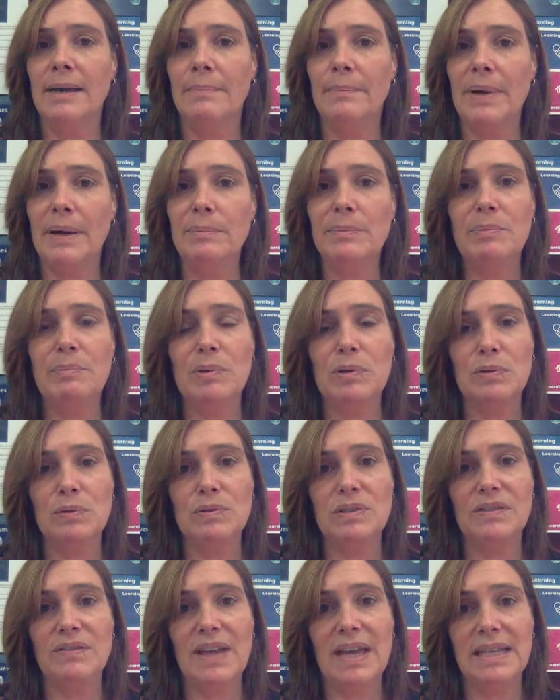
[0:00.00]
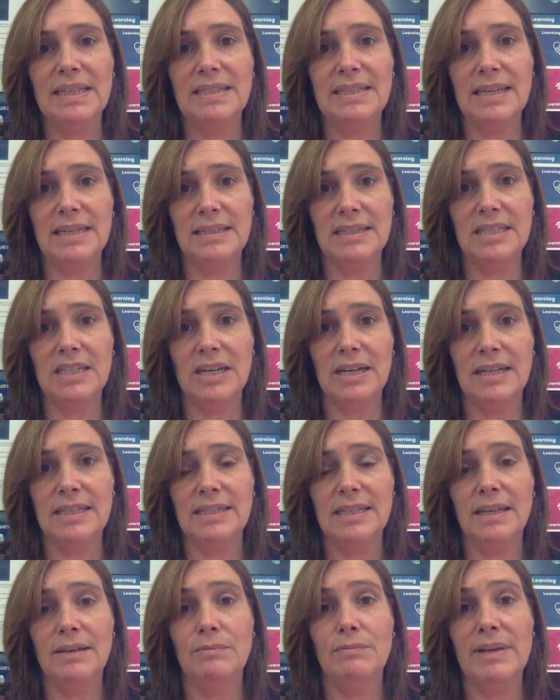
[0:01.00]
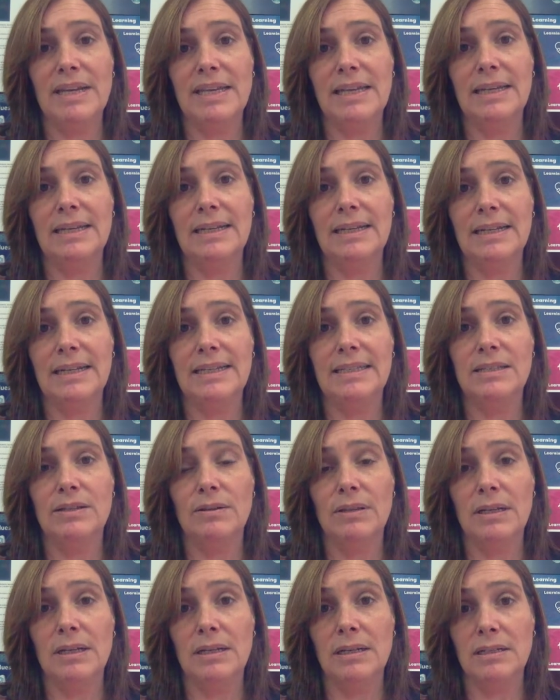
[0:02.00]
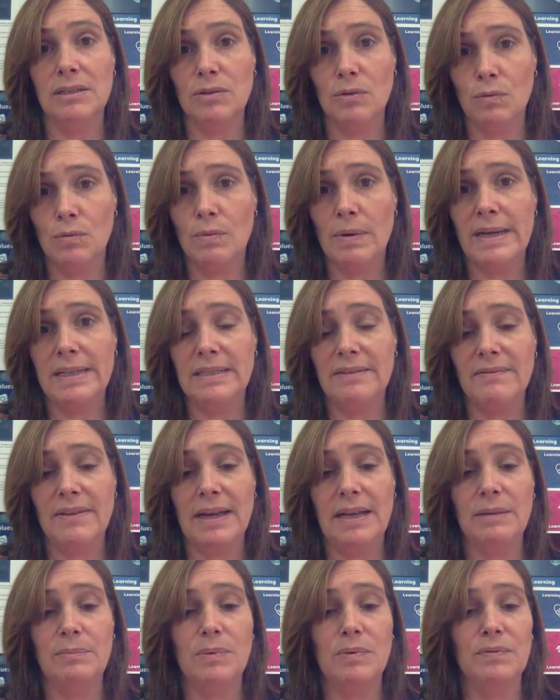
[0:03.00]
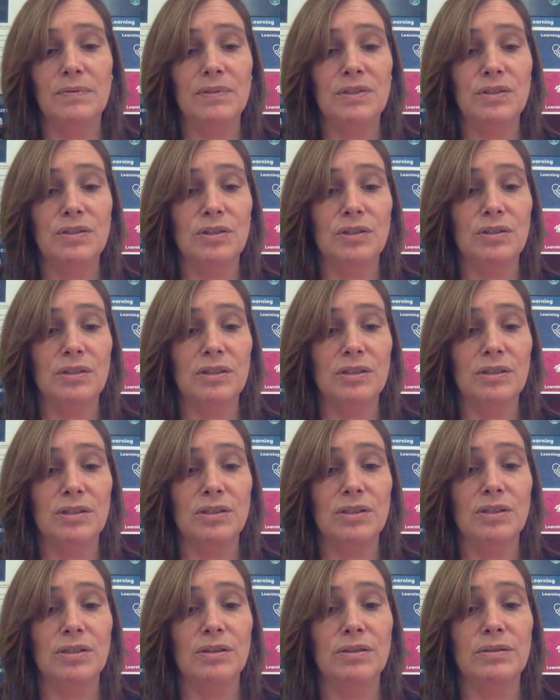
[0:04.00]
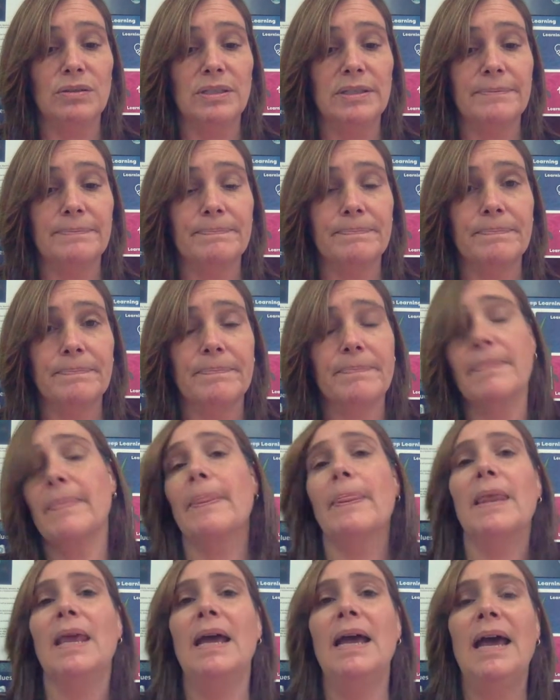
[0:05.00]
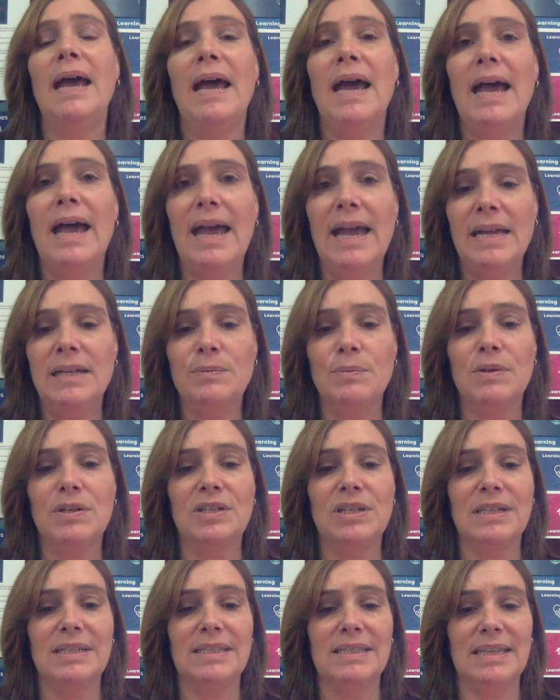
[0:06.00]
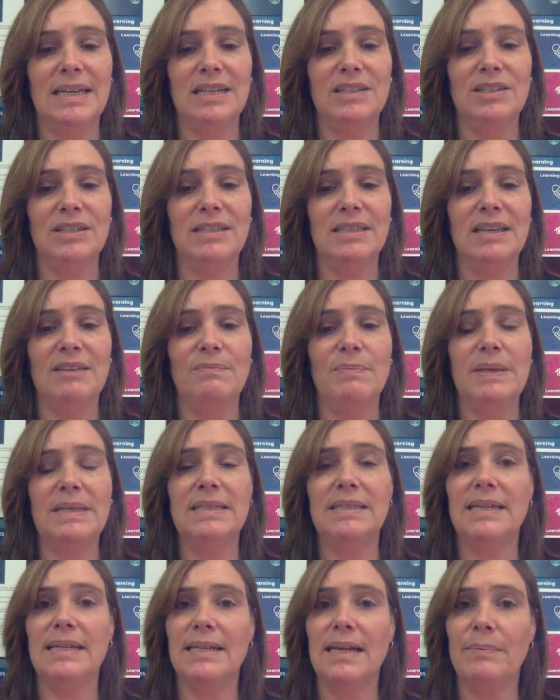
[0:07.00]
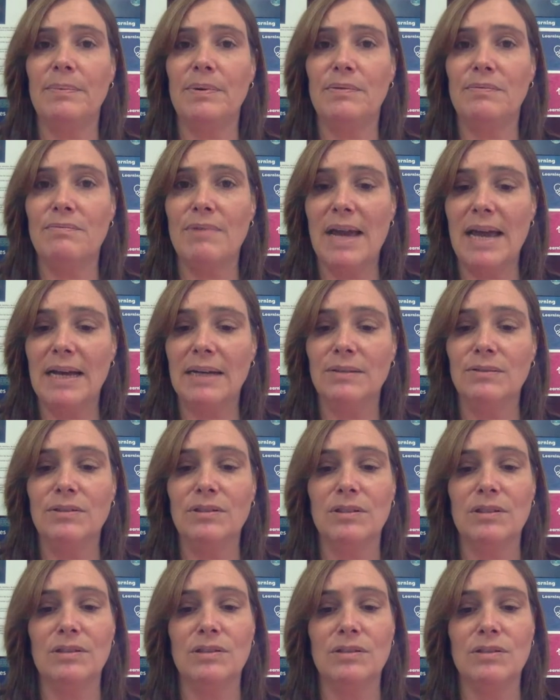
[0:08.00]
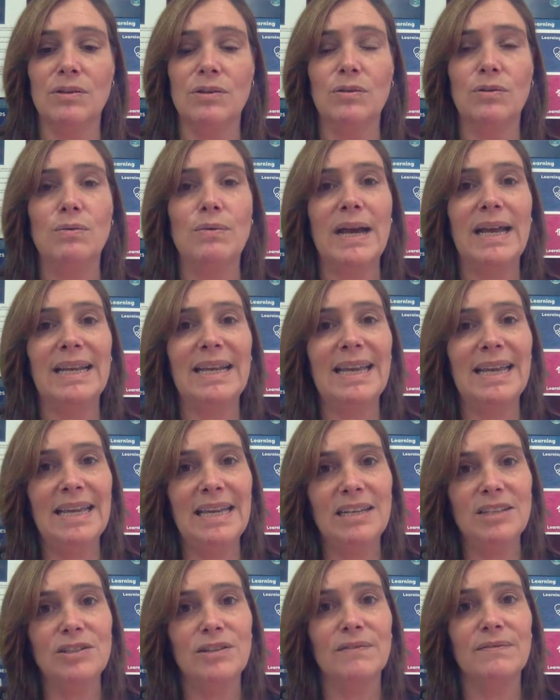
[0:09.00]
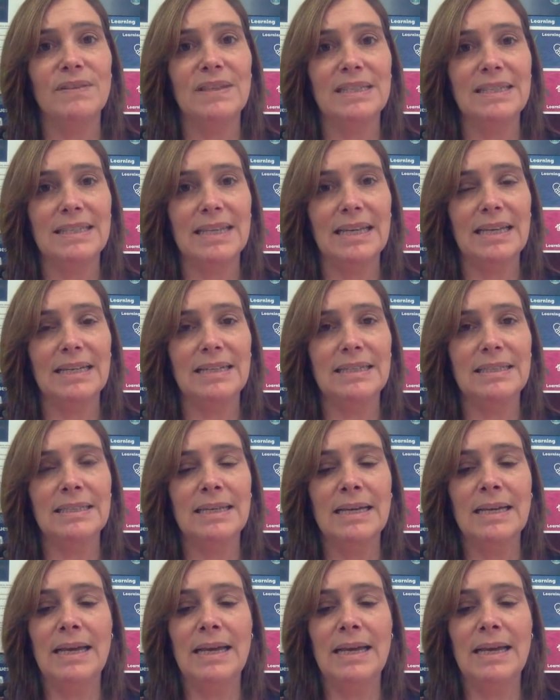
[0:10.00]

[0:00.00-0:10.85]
pump bottles of hand sanitizer regularly so that it is always available for students to use. Hand washing stations have been set up around the school at each of the sinks